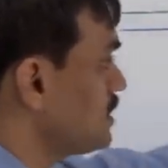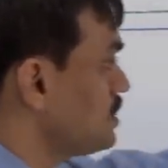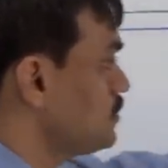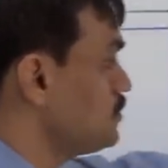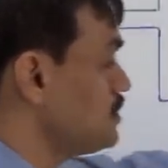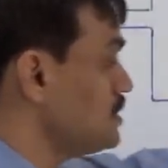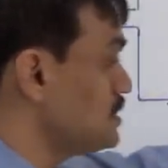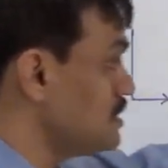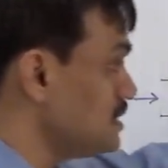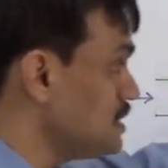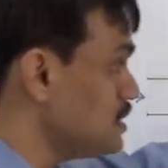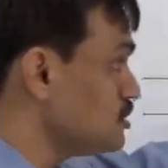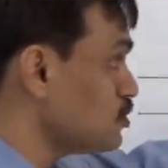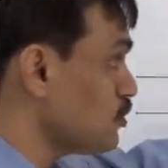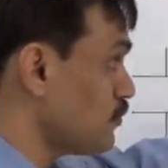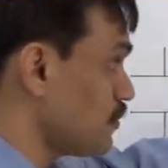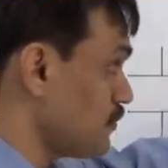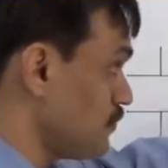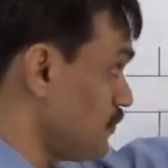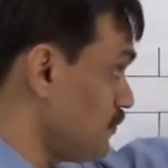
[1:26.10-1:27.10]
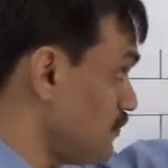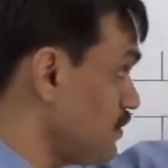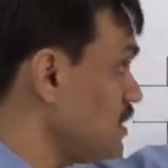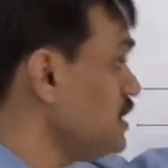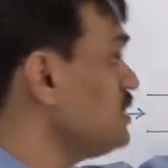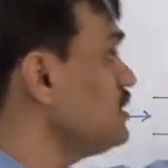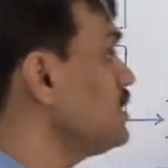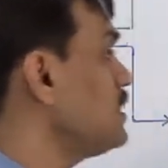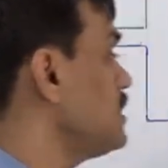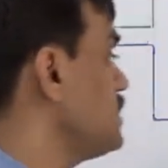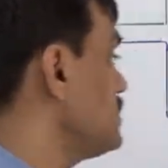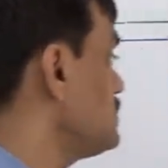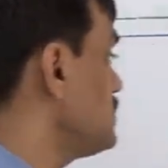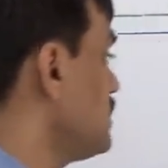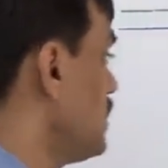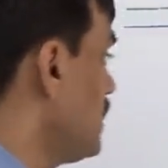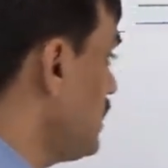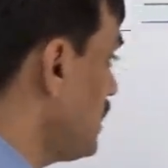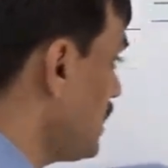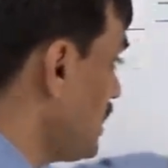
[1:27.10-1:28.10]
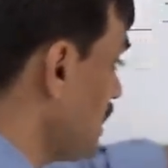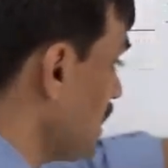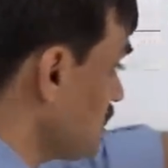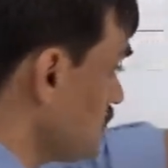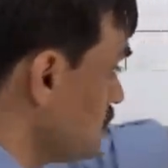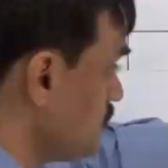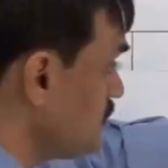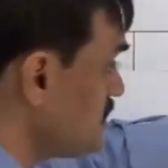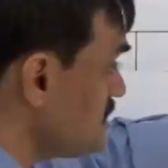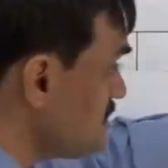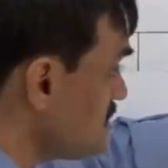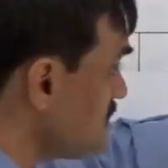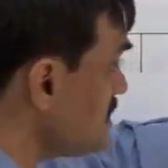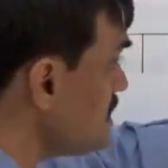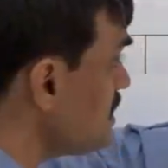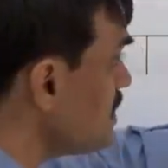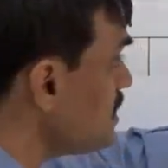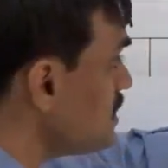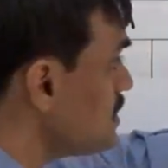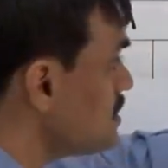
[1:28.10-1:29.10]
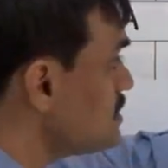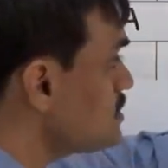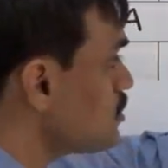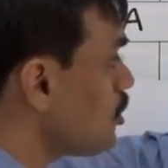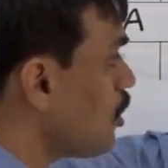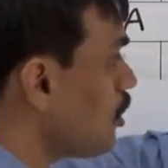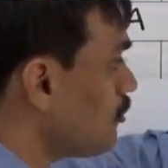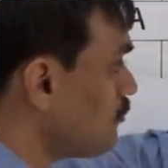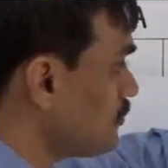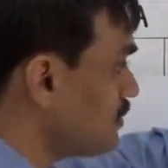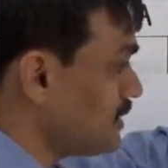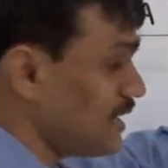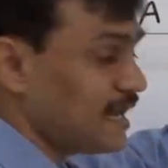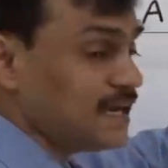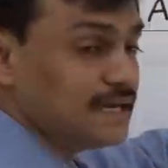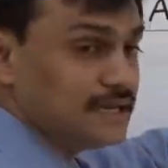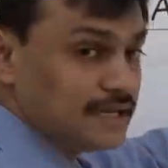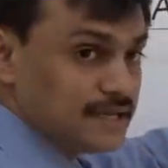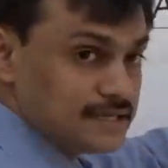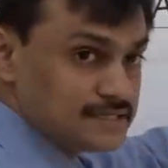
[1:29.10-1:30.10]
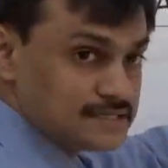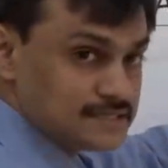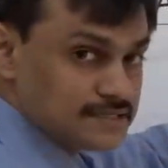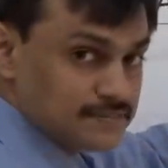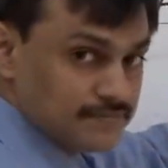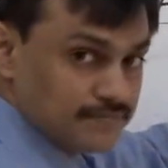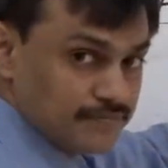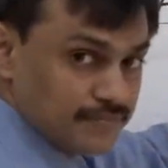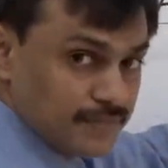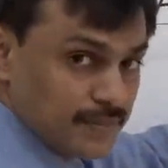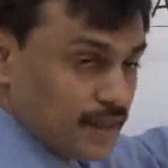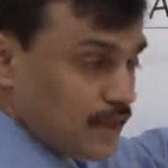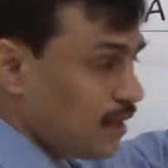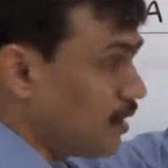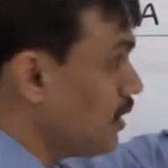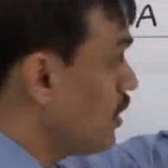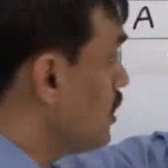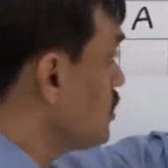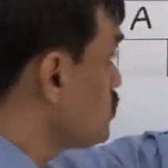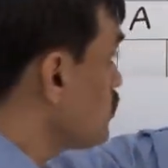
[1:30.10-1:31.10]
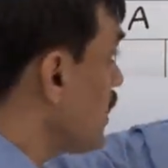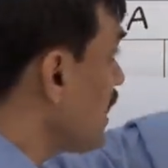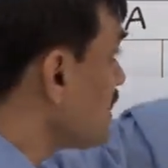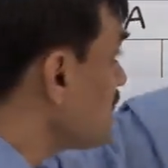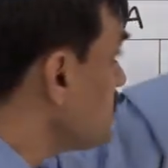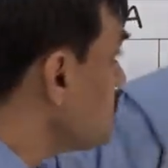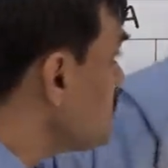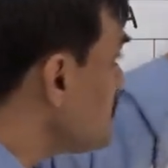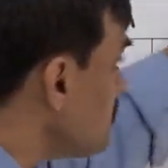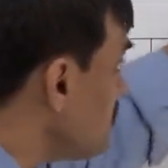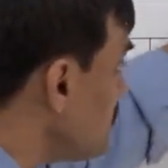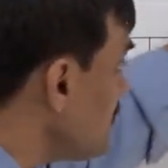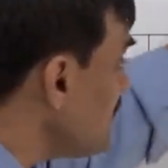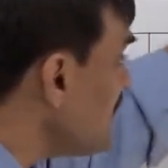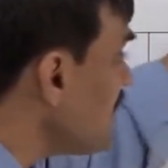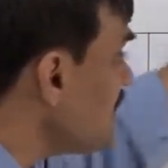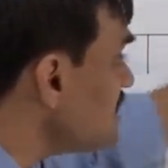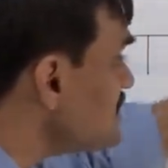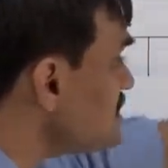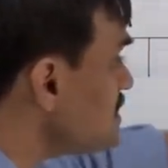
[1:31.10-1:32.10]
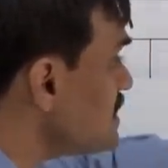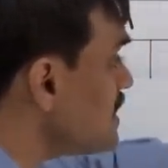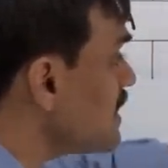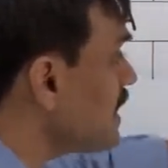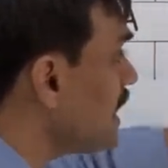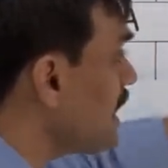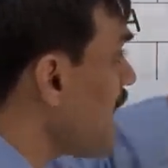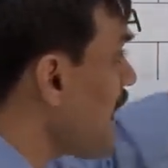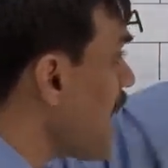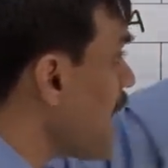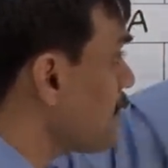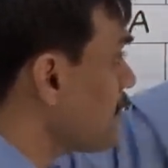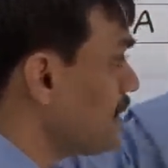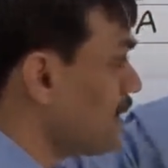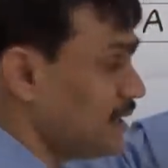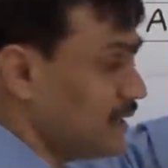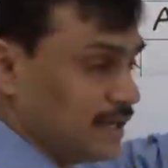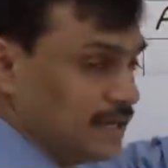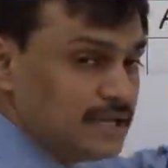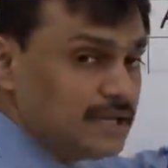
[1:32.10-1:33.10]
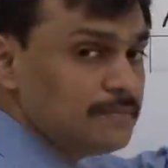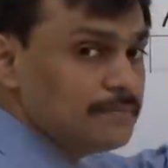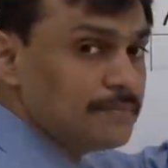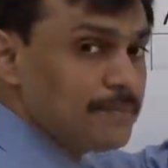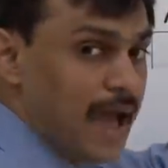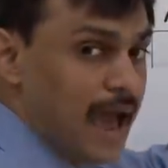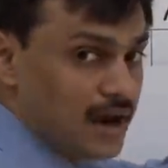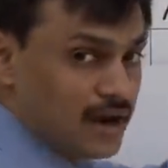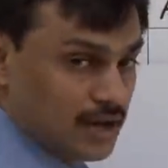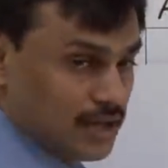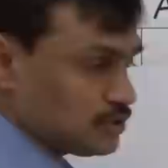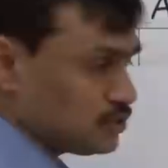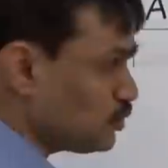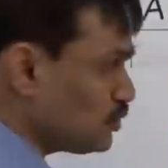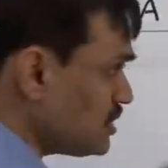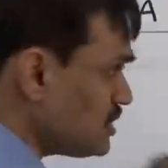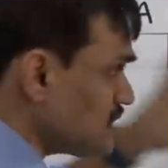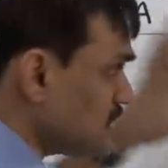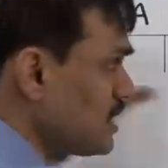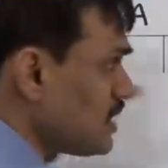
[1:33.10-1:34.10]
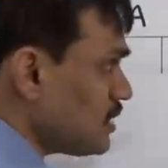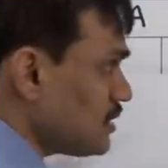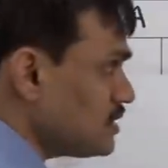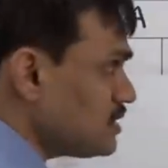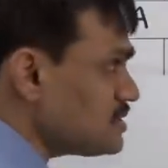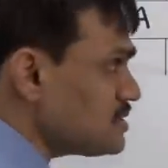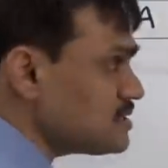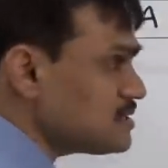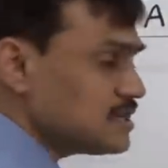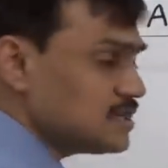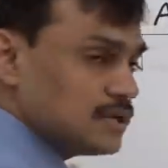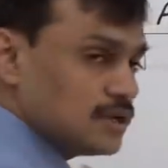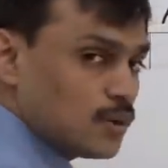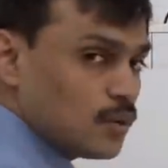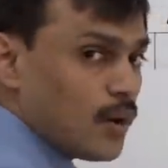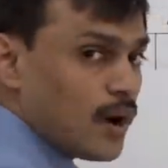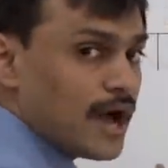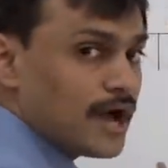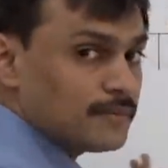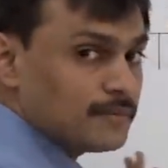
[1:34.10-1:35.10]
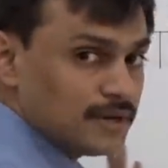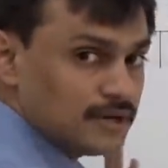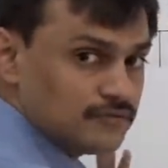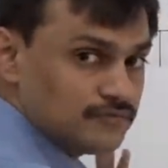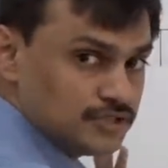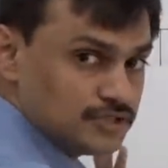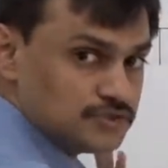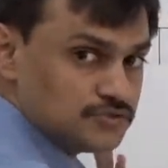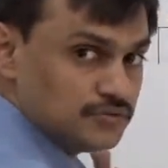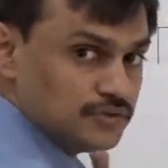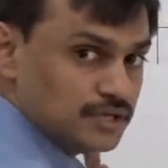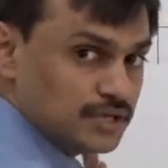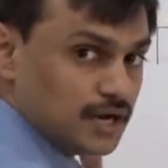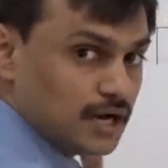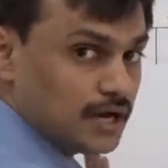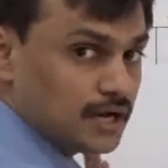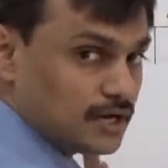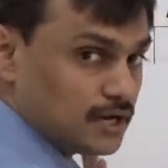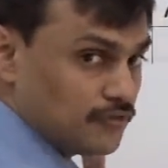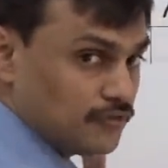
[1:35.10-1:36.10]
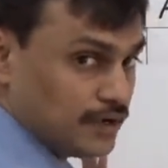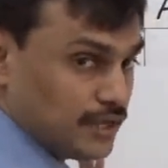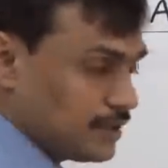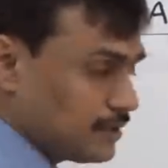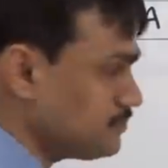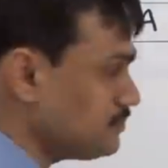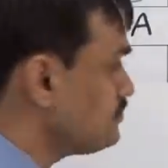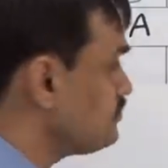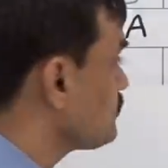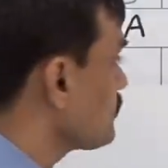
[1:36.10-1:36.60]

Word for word: activity D is of a 15 days and activity C is of 10 days. So activity B and C can happen in parallel. So this is, a, this is a requirement which we are aware.